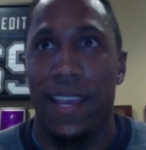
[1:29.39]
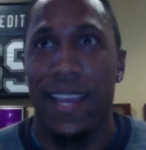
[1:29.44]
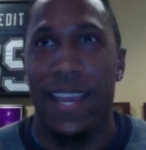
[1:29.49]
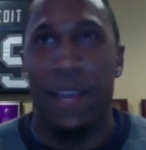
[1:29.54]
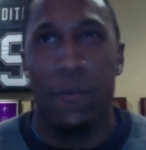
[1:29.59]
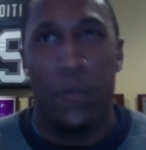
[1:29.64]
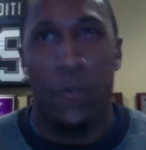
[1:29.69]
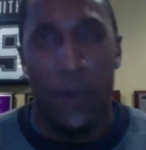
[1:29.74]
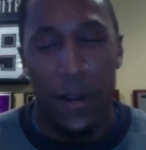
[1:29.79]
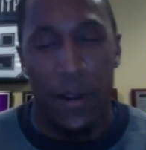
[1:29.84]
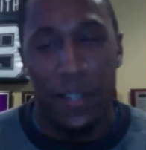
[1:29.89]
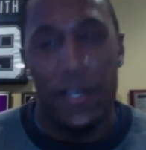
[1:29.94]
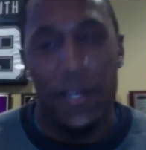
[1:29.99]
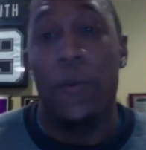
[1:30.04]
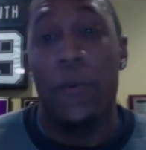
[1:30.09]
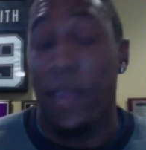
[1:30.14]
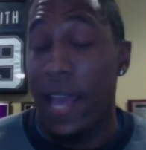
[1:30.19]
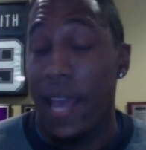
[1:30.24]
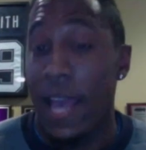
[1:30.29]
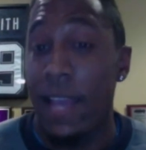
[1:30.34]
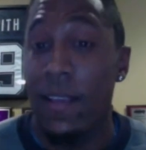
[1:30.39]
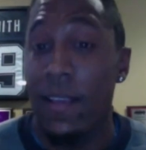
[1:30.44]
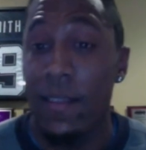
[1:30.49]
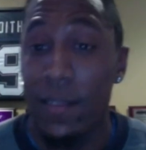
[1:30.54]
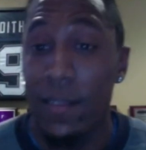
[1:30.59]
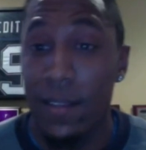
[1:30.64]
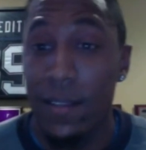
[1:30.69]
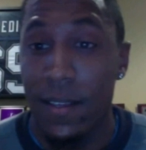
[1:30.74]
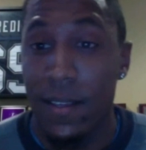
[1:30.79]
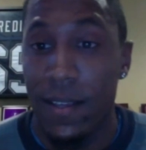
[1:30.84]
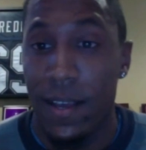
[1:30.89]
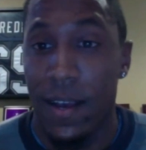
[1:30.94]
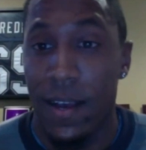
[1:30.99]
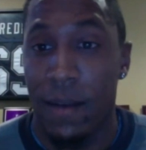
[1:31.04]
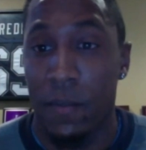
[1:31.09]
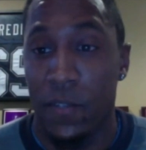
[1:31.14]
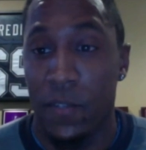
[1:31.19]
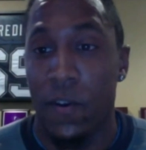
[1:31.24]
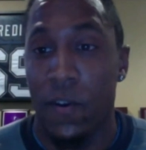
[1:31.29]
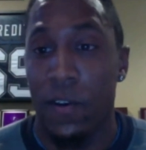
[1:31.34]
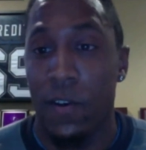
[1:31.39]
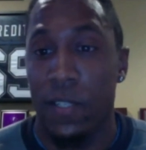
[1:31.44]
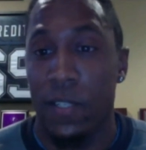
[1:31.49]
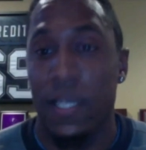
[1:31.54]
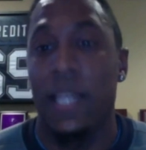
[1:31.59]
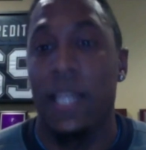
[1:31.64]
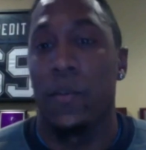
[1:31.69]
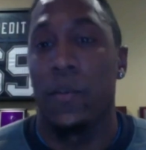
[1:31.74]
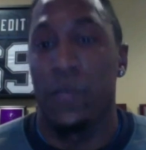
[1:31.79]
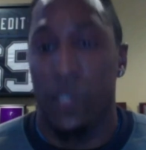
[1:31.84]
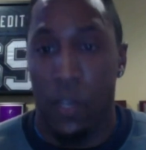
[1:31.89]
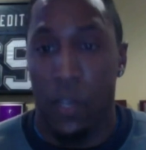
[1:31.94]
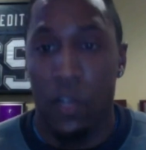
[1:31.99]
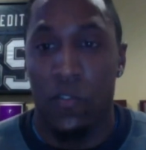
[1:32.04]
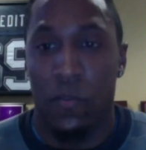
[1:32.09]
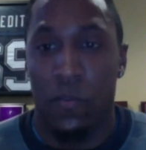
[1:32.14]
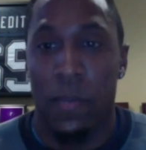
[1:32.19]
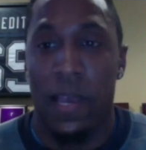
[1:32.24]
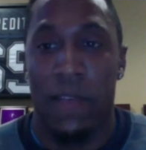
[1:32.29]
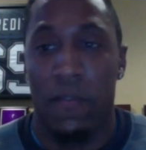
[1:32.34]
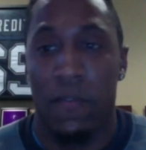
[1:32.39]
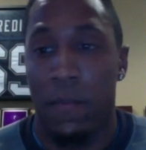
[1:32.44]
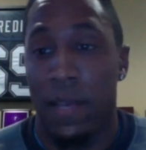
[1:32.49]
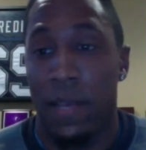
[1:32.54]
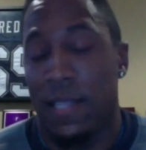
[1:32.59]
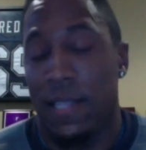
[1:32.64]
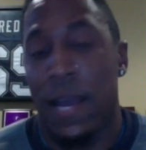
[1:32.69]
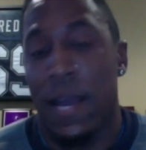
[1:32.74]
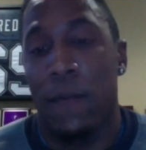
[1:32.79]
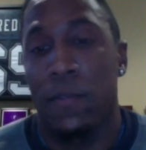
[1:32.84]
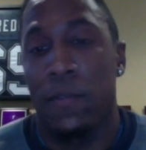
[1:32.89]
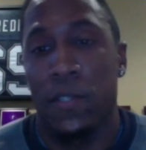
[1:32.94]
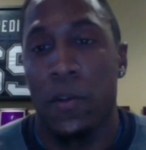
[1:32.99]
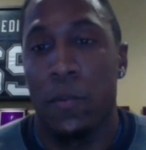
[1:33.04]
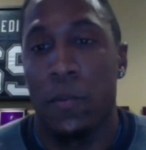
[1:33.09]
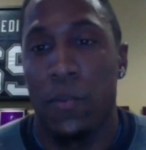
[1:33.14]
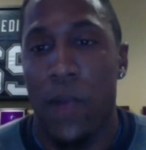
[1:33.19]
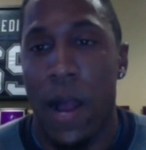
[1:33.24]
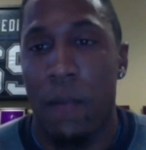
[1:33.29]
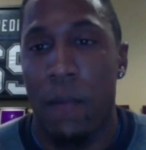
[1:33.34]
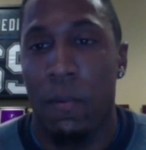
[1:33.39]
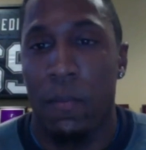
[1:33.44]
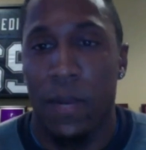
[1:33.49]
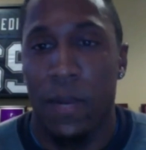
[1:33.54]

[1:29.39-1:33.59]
It worked okay. As far as getting the results from the FMS, that was no problem.